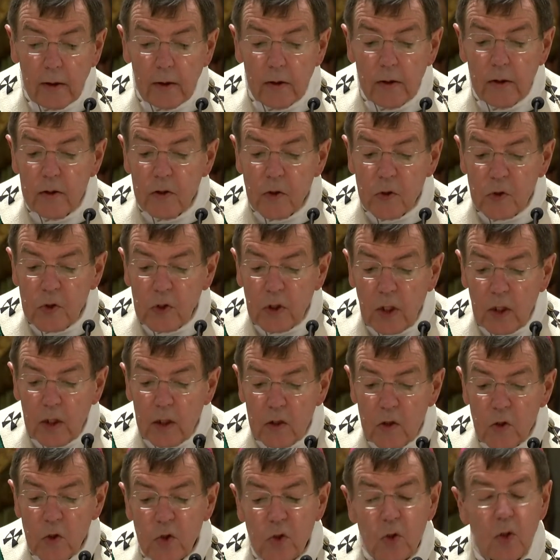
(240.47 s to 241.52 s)
a
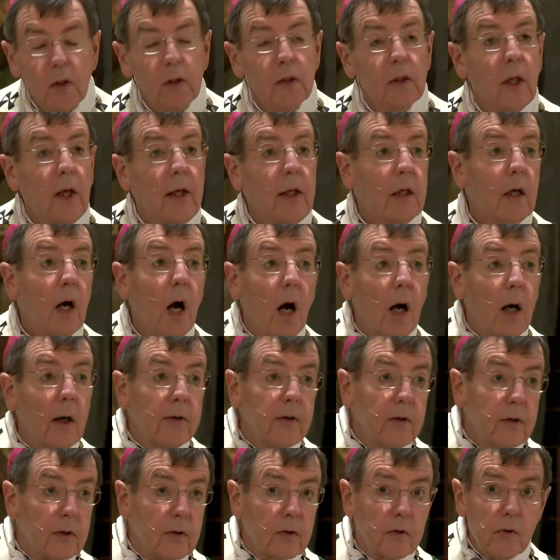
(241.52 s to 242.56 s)
disease like
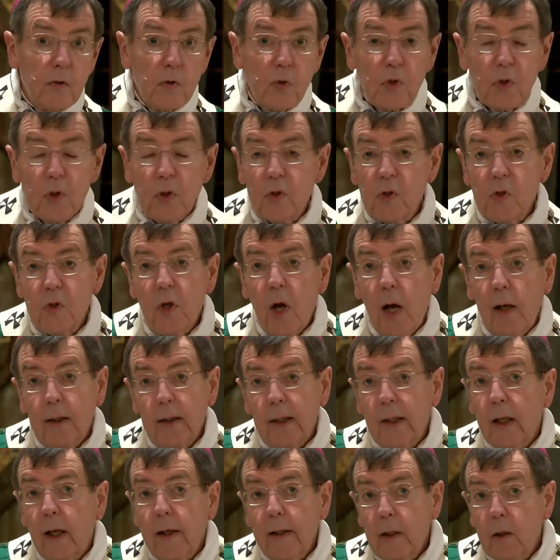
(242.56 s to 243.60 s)
others, it's not
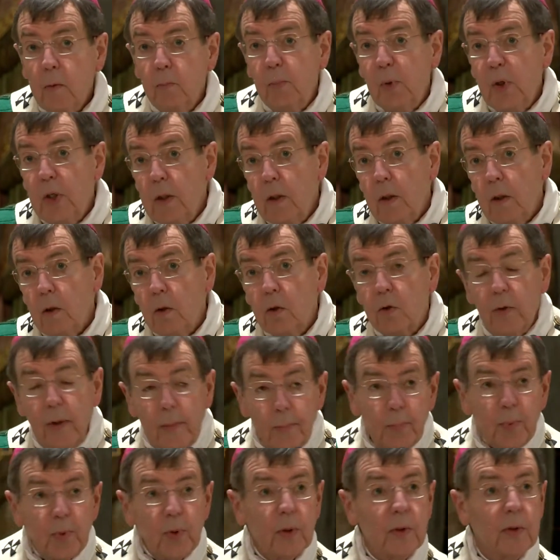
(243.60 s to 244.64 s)
like being
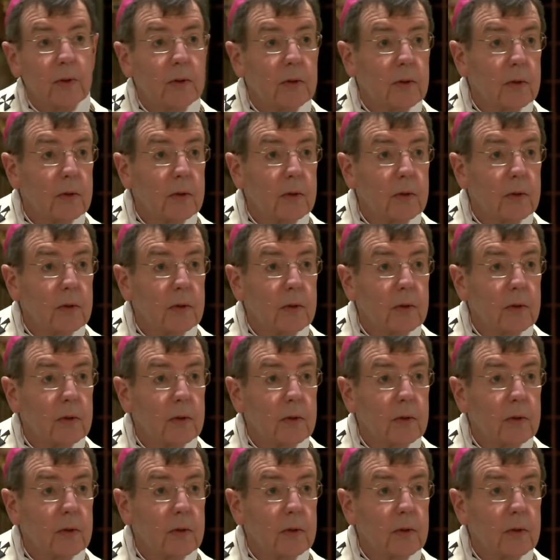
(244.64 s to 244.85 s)
crippled,